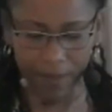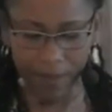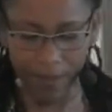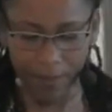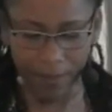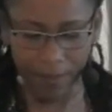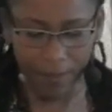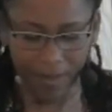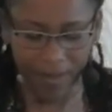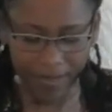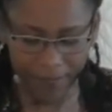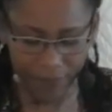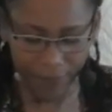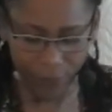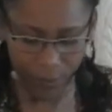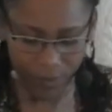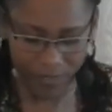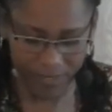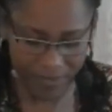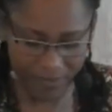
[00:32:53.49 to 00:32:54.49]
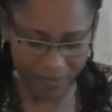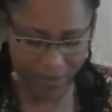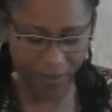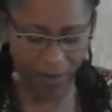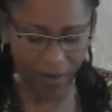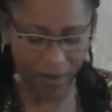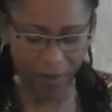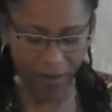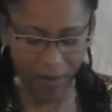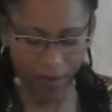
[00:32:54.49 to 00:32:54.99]
My voice
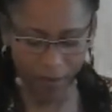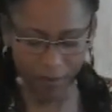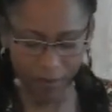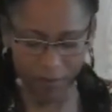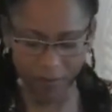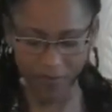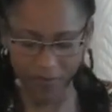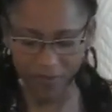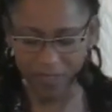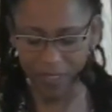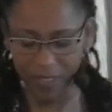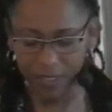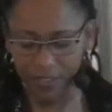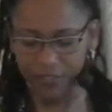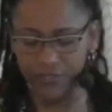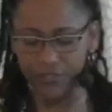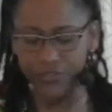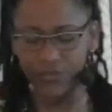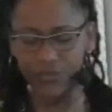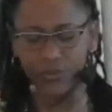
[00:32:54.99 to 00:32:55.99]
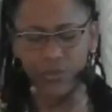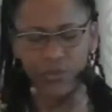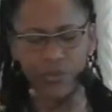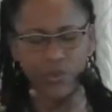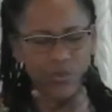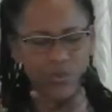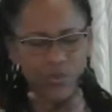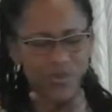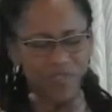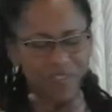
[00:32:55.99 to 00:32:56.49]
calms,
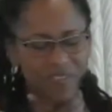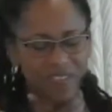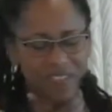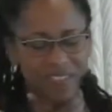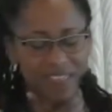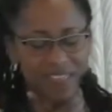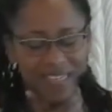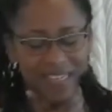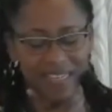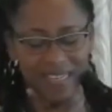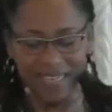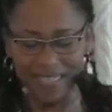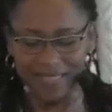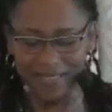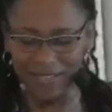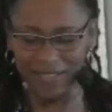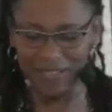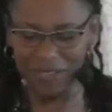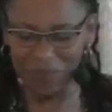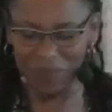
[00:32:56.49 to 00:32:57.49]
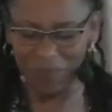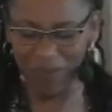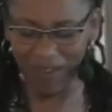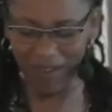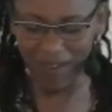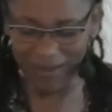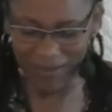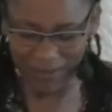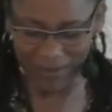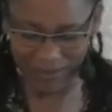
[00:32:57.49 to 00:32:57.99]
soothes,
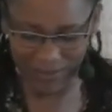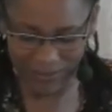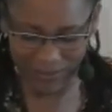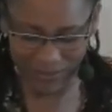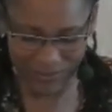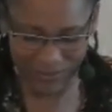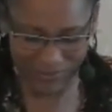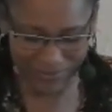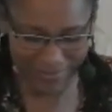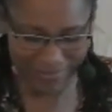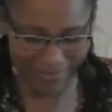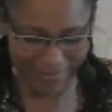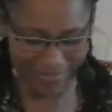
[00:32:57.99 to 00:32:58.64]
inspires,